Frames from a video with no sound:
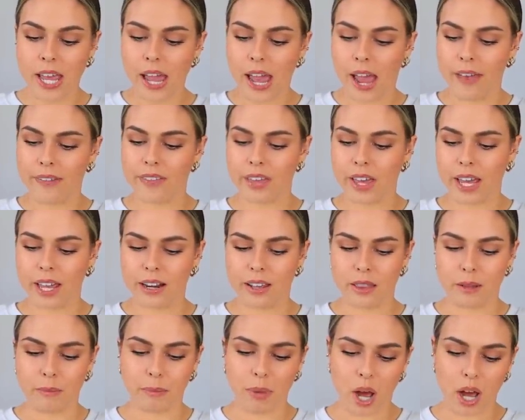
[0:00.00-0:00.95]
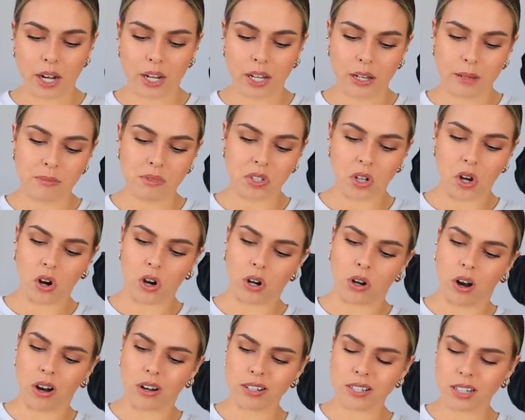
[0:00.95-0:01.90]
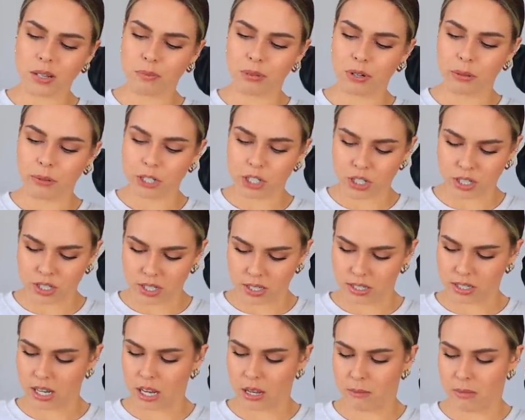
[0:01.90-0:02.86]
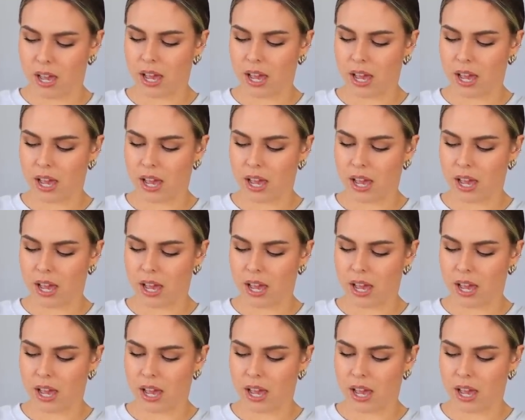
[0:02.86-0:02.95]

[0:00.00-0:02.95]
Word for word: And then the bottoms are honestly pretty much just the same